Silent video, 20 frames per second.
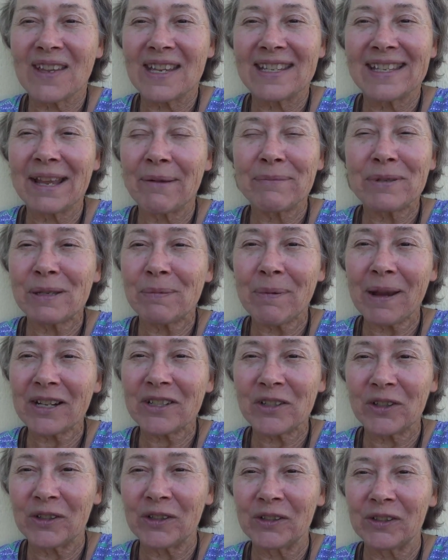some
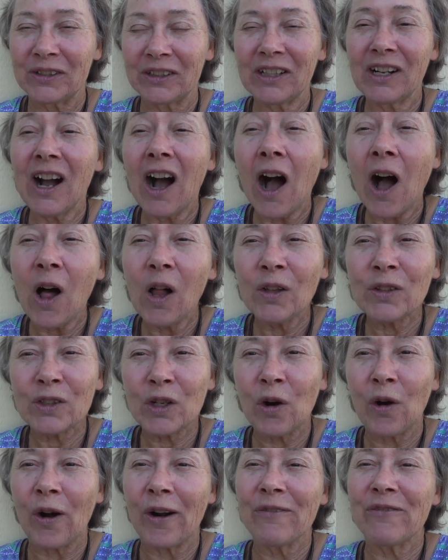special cult
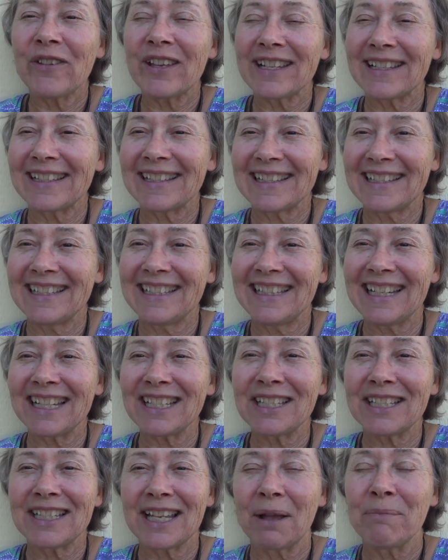or if it's
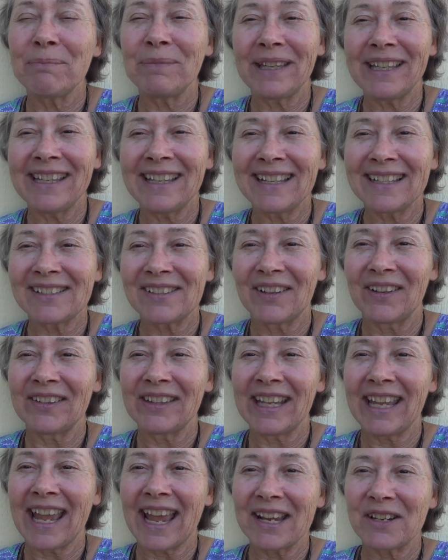just some beings on
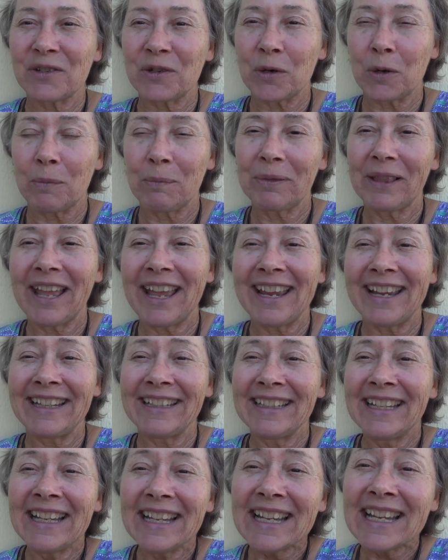the astral
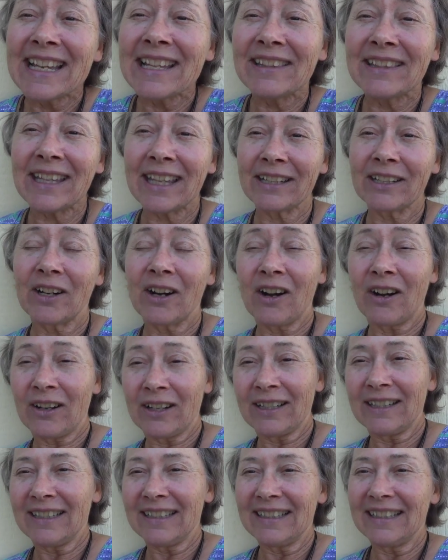plane that
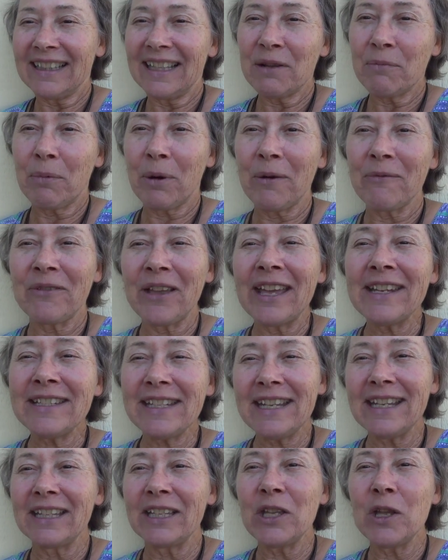are
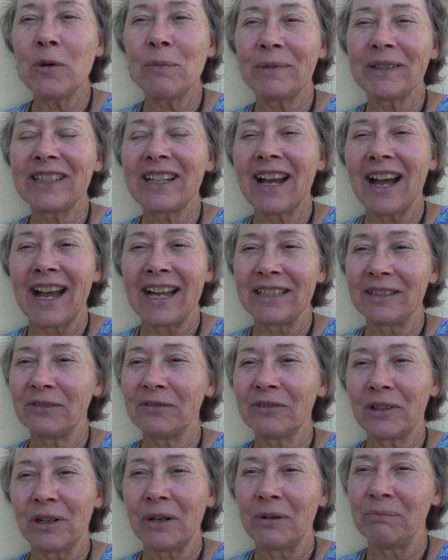preventing humankind
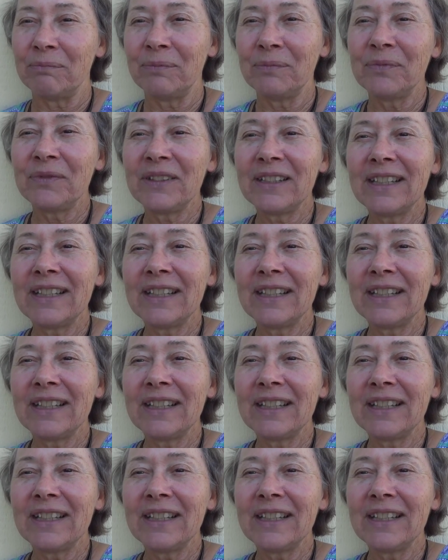from